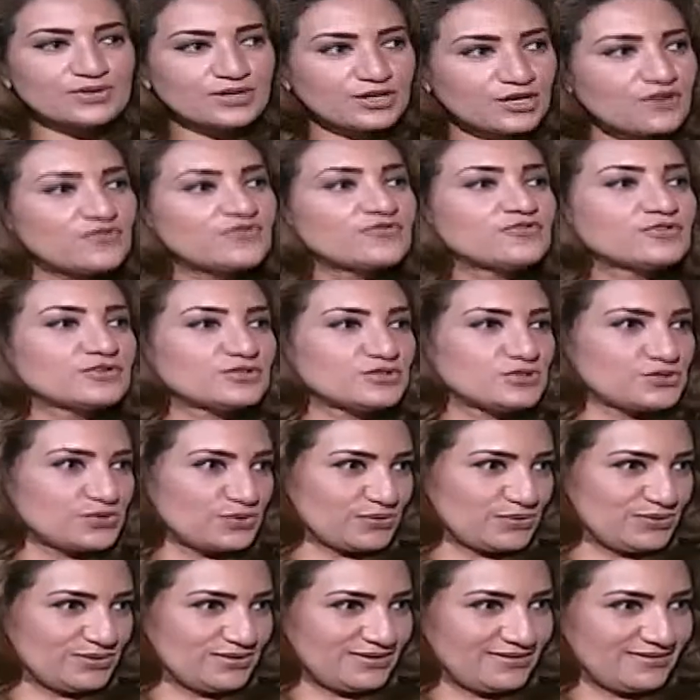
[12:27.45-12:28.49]
the comfort
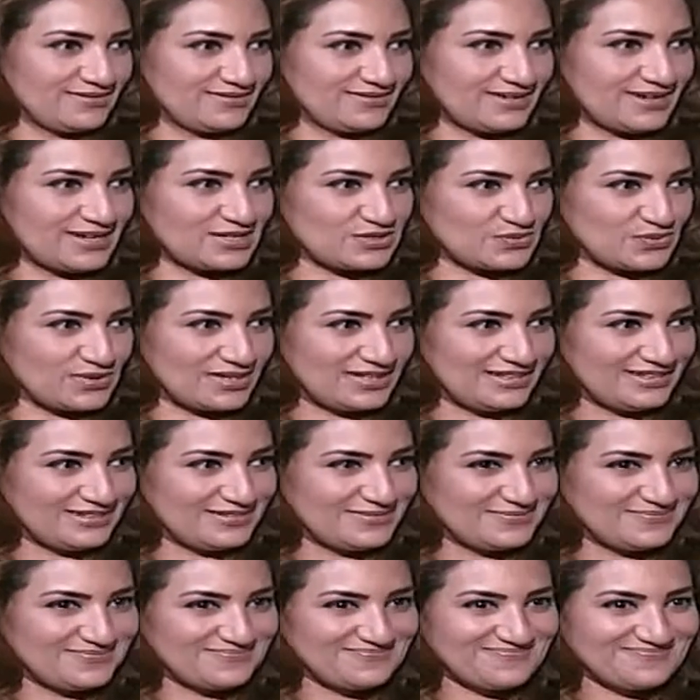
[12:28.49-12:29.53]
zone as
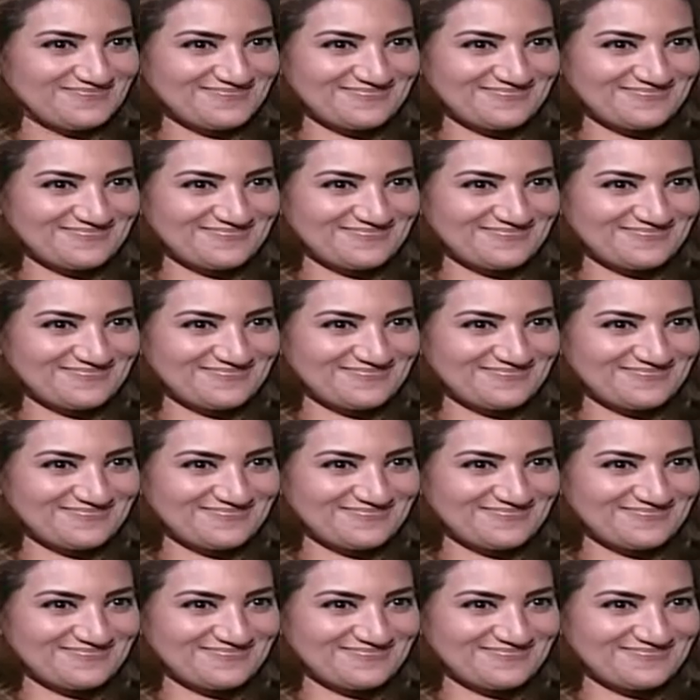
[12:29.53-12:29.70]
well.